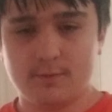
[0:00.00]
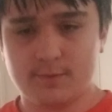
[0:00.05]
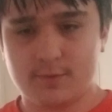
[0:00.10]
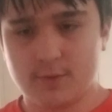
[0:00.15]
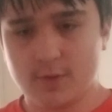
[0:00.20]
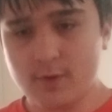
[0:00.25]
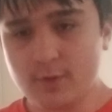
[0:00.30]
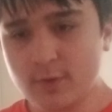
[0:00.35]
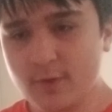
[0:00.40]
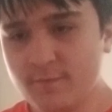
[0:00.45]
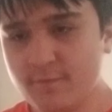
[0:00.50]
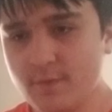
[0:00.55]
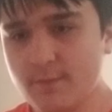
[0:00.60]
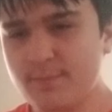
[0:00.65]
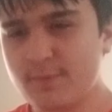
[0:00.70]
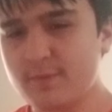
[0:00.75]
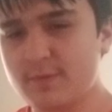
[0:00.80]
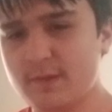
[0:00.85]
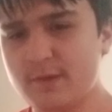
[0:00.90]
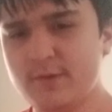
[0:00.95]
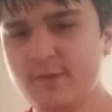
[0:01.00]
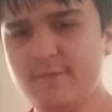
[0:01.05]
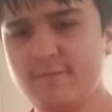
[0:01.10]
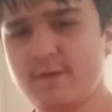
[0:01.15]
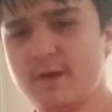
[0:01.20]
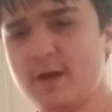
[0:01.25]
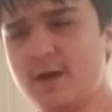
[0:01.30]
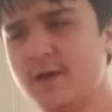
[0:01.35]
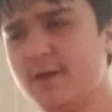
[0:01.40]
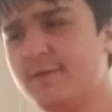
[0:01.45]
Joker from Persona
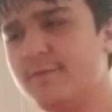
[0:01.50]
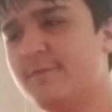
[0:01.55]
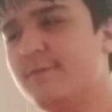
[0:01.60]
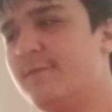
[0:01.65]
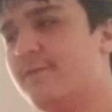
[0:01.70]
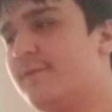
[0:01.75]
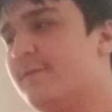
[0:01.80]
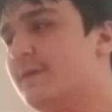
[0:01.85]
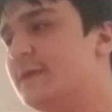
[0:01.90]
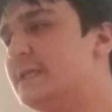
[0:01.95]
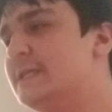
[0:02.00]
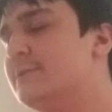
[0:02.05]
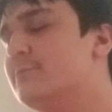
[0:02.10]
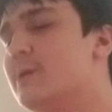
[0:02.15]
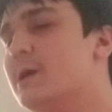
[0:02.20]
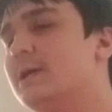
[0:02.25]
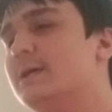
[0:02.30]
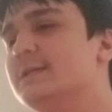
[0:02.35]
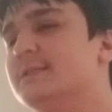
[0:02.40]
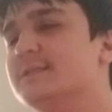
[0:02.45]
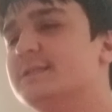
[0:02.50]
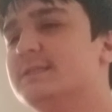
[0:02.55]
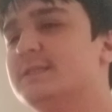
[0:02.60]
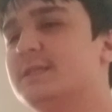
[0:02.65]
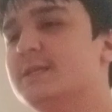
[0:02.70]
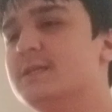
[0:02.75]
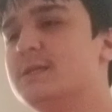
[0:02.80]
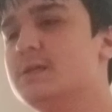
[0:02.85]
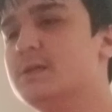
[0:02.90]
5 was